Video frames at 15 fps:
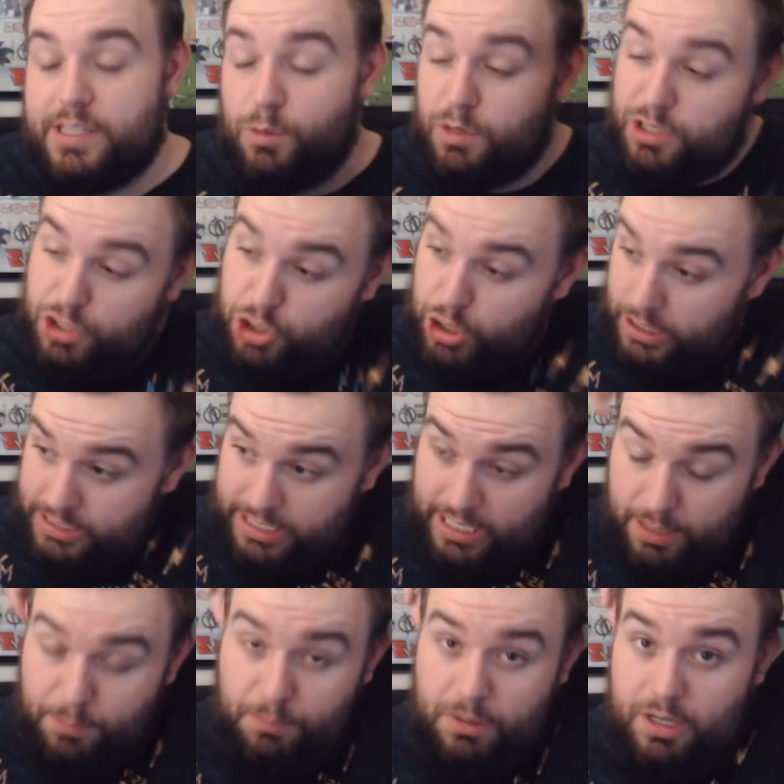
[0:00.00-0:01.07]
So when it's just
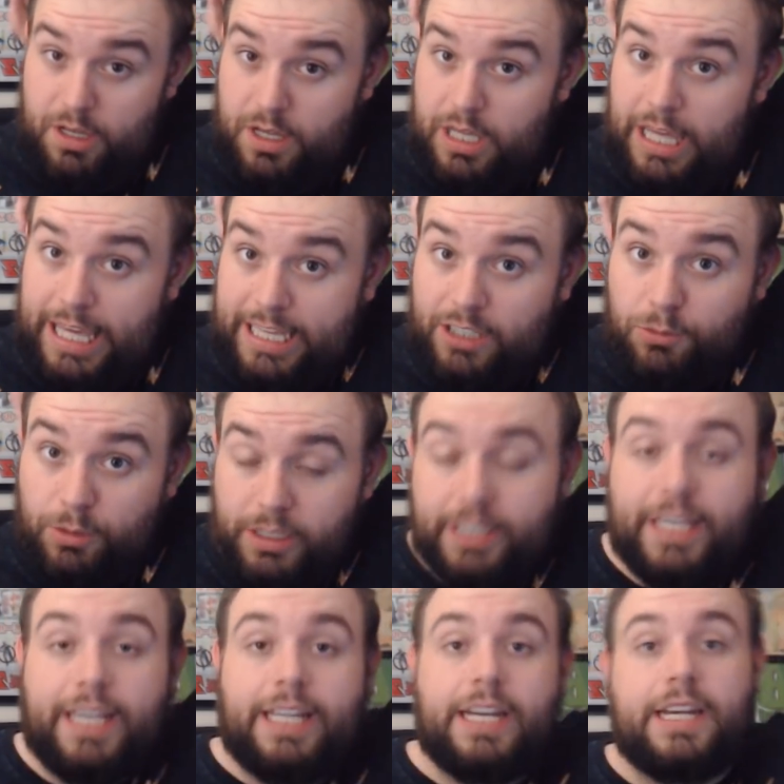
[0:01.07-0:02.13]
him, he can really
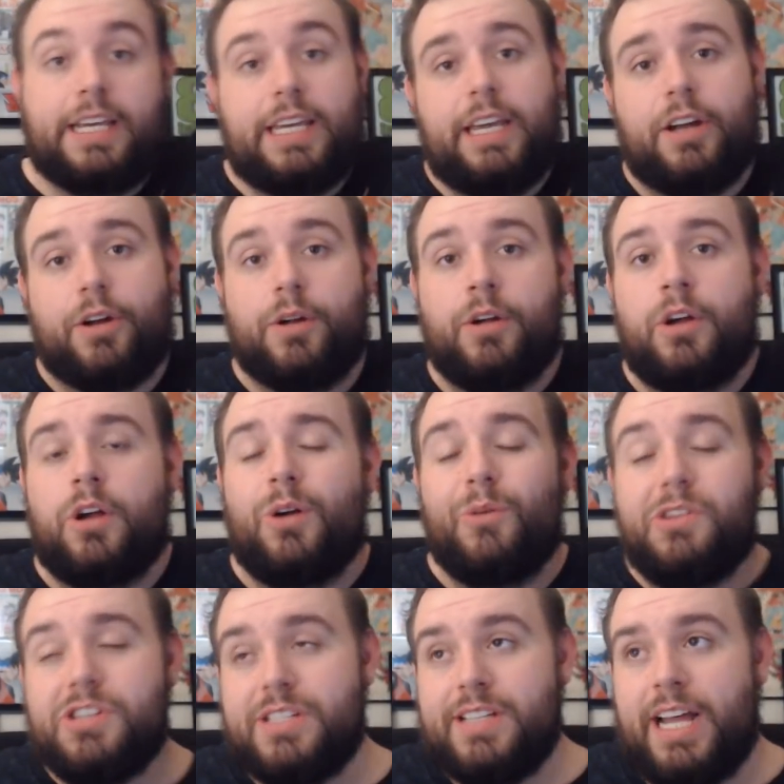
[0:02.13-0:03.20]
kick it into gear,
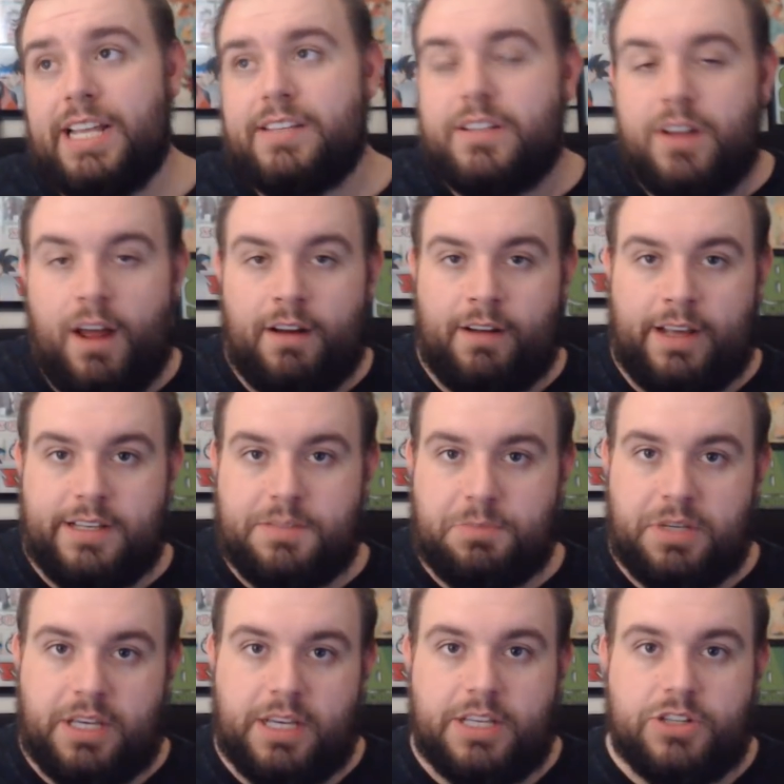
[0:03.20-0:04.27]
which is nice and not nice
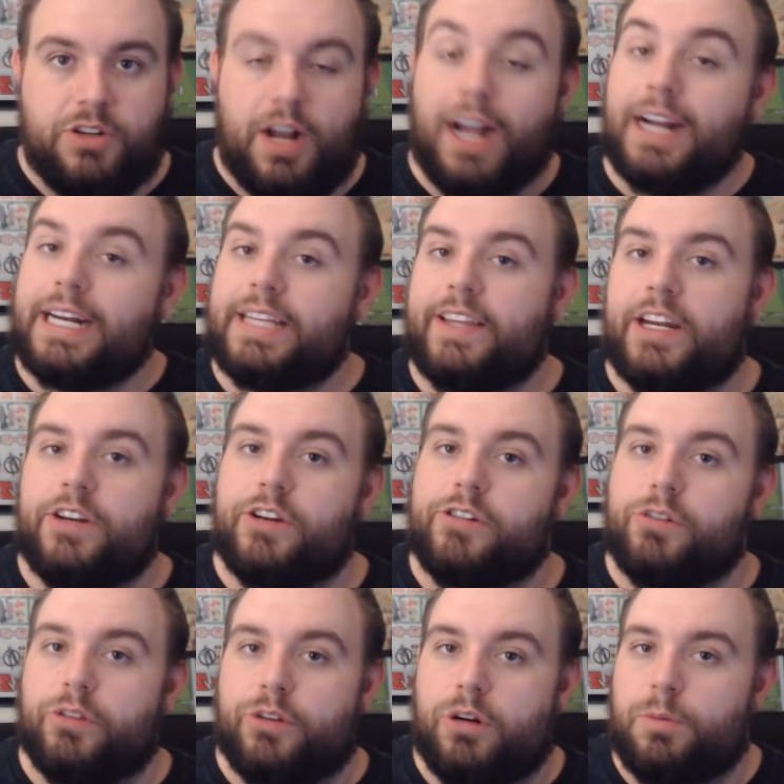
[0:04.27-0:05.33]
because you're not going to get that
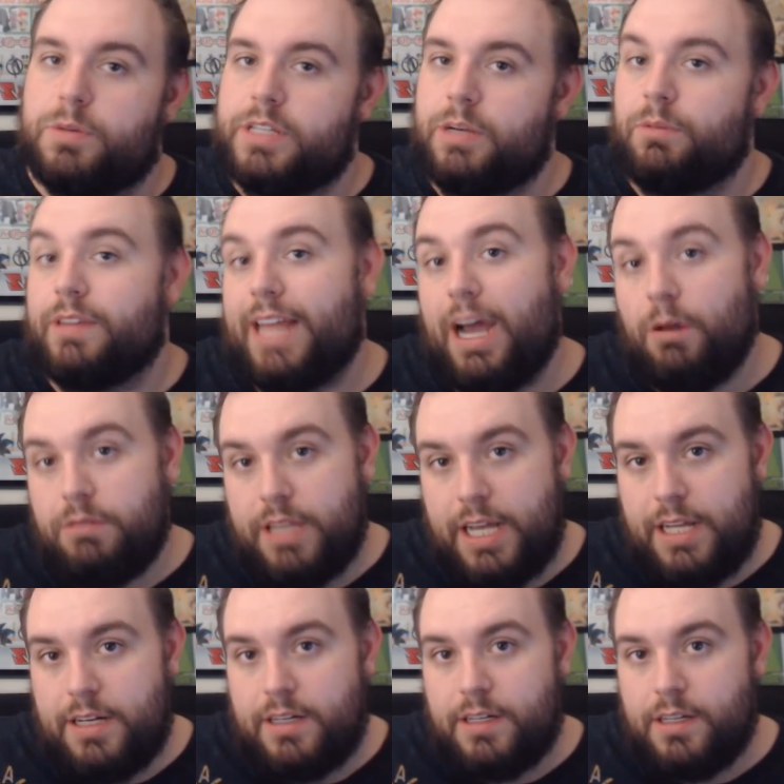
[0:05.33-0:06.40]
additional 30% without that.